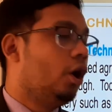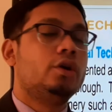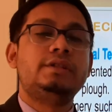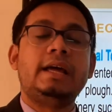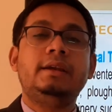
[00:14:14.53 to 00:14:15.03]

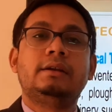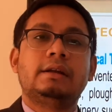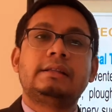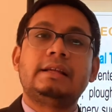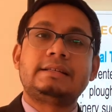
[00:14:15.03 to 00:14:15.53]
then
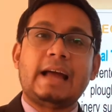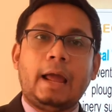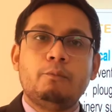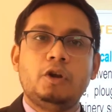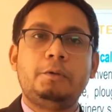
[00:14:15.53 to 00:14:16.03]
the
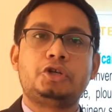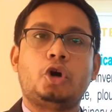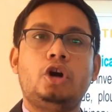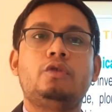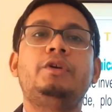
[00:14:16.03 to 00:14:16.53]
time will be
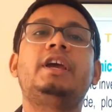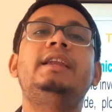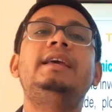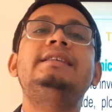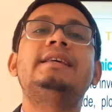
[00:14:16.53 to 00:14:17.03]
short, we can
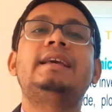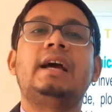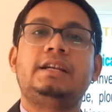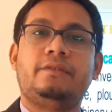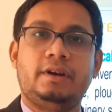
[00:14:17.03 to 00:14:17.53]
easily
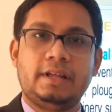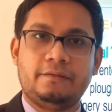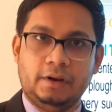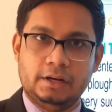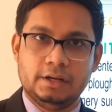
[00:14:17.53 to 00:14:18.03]
cultivate that
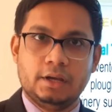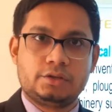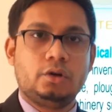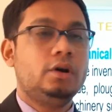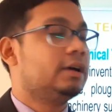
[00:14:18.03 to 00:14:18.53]
field.
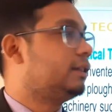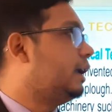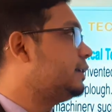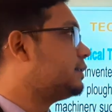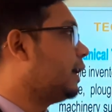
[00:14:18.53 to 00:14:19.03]
So
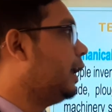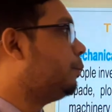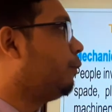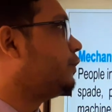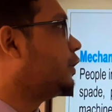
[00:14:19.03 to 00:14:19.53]
that is the
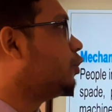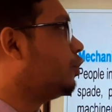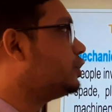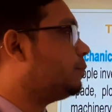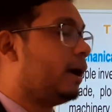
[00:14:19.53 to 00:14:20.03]
help of
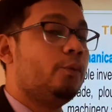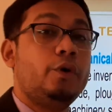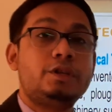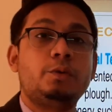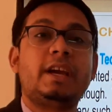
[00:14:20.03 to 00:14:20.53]
technology by
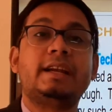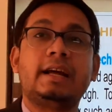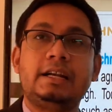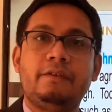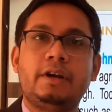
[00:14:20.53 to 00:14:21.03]
which we can
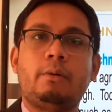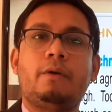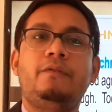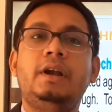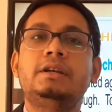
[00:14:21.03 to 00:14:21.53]
cultivate
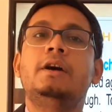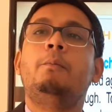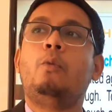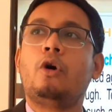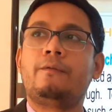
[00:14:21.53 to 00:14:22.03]
our
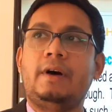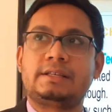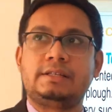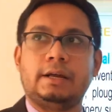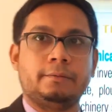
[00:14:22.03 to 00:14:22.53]
field more
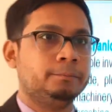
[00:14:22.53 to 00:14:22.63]
faster.